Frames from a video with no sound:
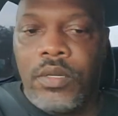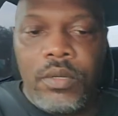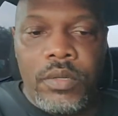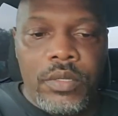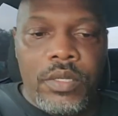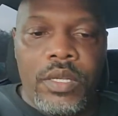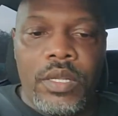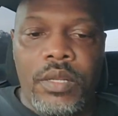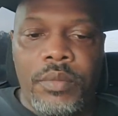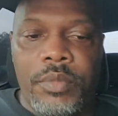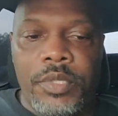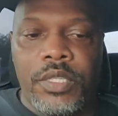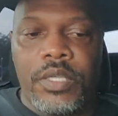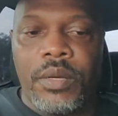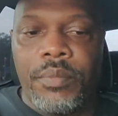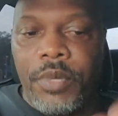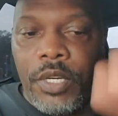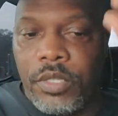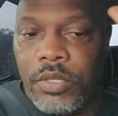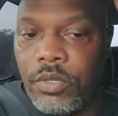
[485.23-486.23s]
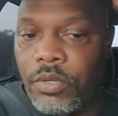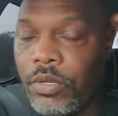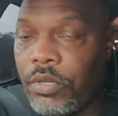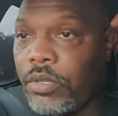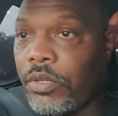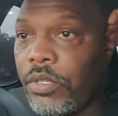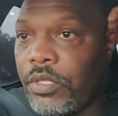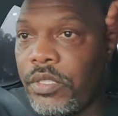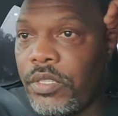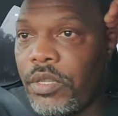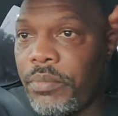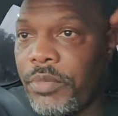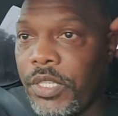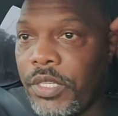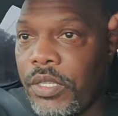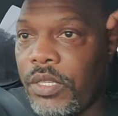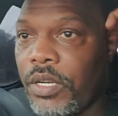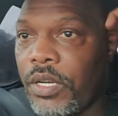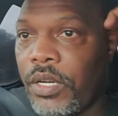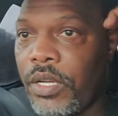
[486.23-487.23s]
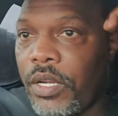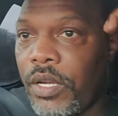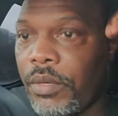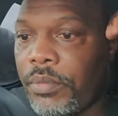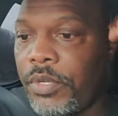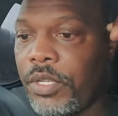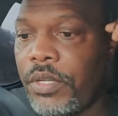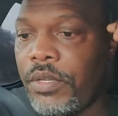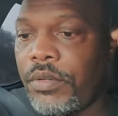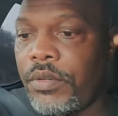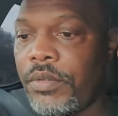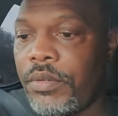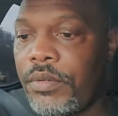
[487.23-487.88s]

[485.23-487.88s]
Okay, let me cut my girl on because I'm going to need her help here.